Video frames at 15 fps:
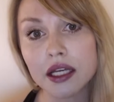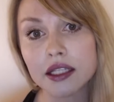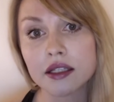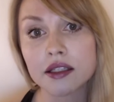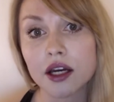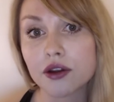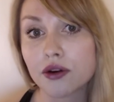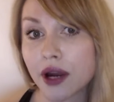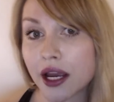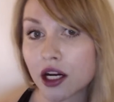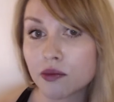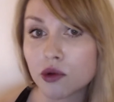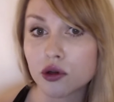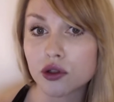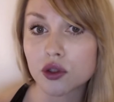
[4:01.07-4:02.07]
since other
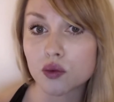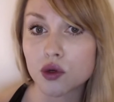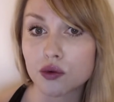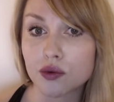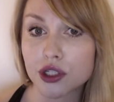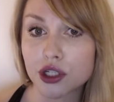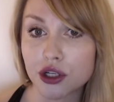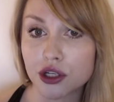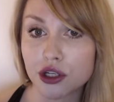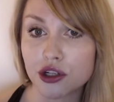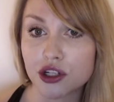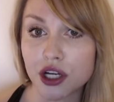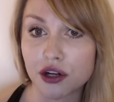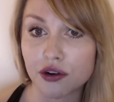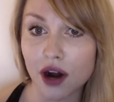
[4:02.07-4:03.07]
animals will return your
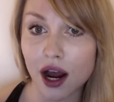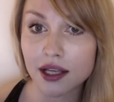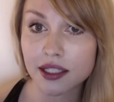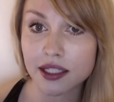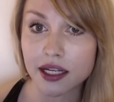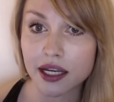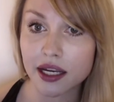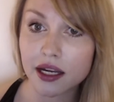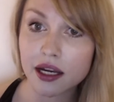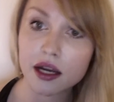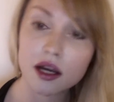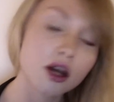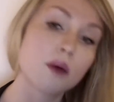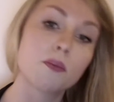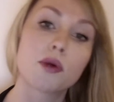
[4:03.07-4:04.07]
generosity,
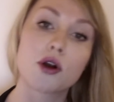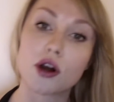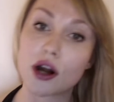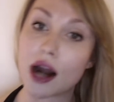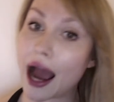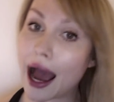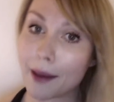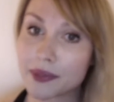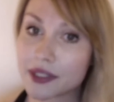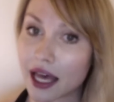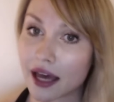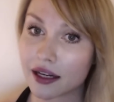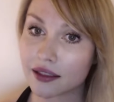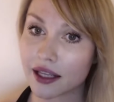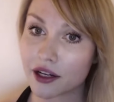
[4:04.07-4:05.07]
perhaps
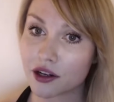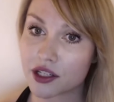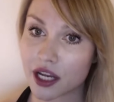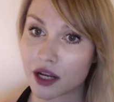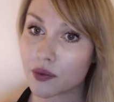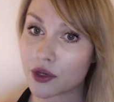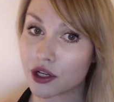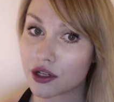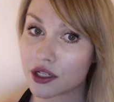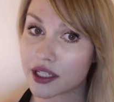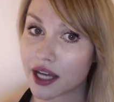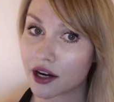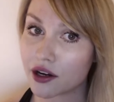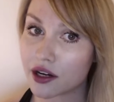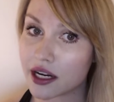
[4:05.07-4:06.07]
at a later date when you're in
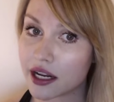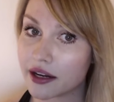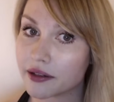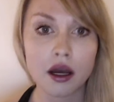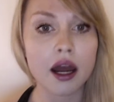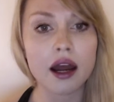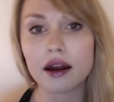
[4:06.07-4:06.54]
dire need.